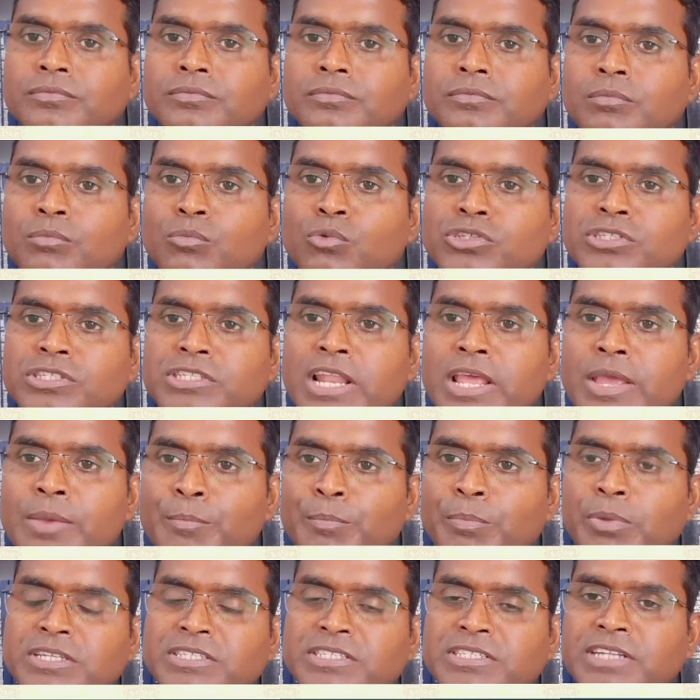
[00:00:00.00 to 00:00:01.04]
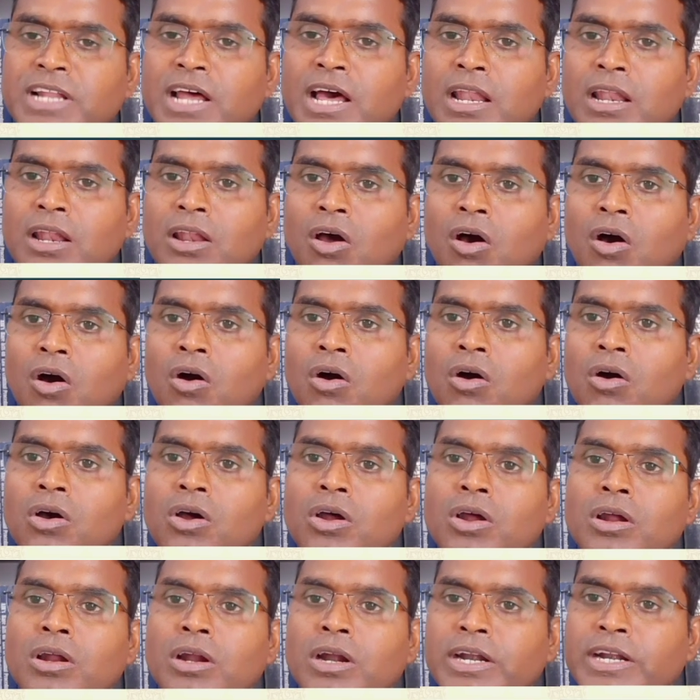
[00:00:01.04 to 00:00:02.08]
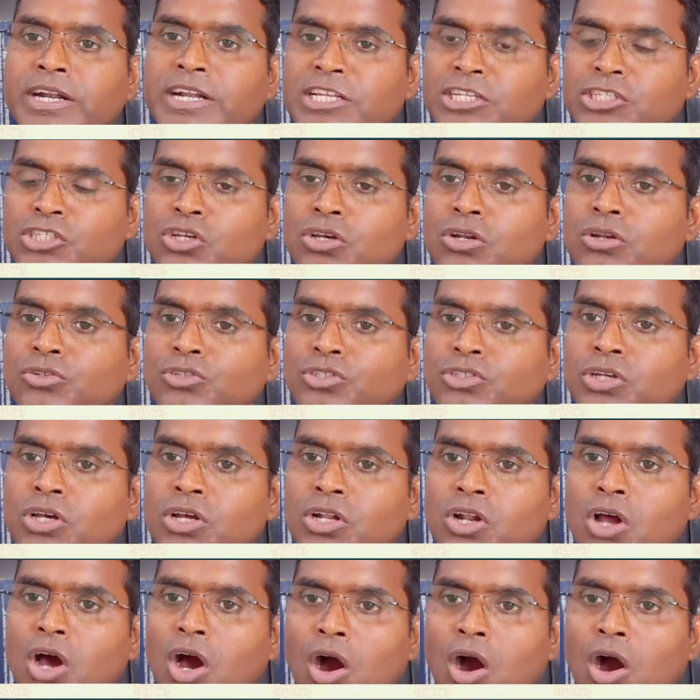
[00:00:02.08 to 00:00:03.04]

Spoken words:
Muslim Personal Law, Dissolution